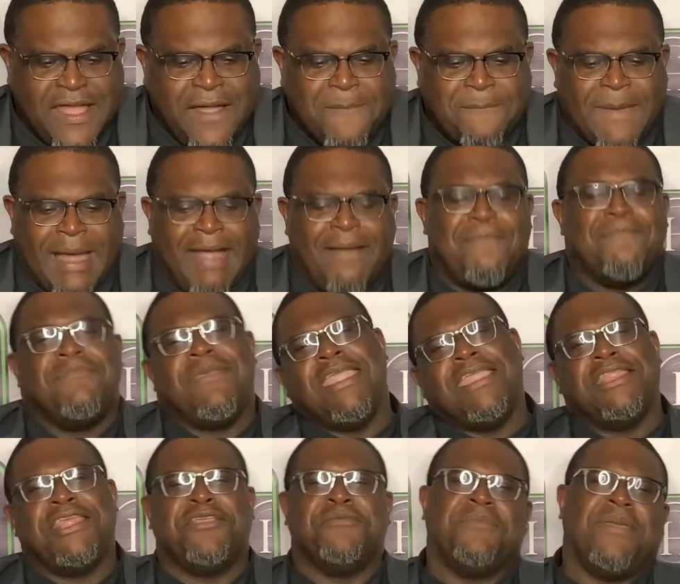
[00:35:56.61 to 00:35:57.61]
By
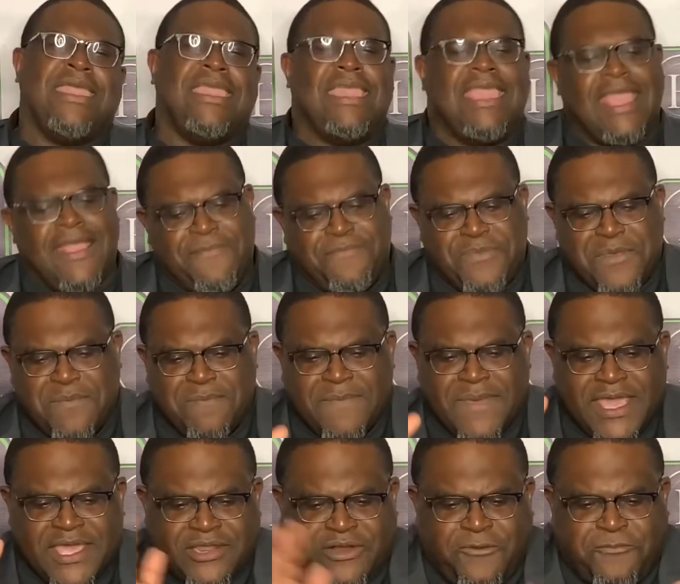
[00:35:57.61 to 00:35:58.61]
meeting me in the
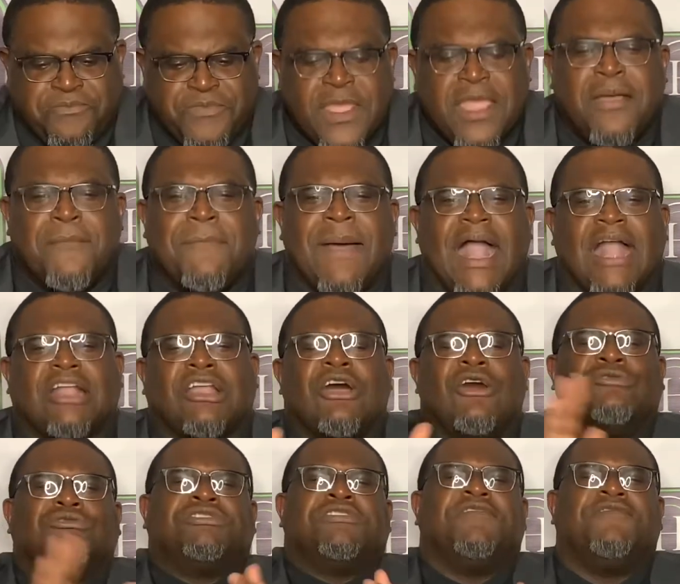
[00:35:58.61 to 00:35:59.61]
middle, by
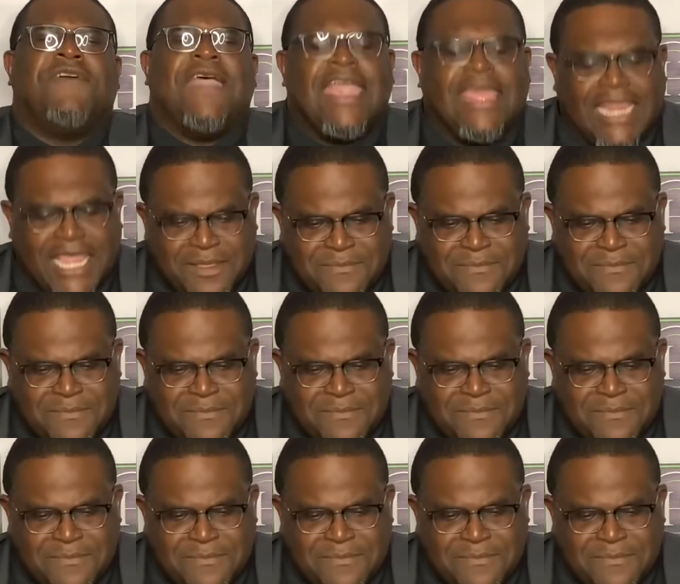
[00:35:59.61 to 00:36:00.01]
cultivating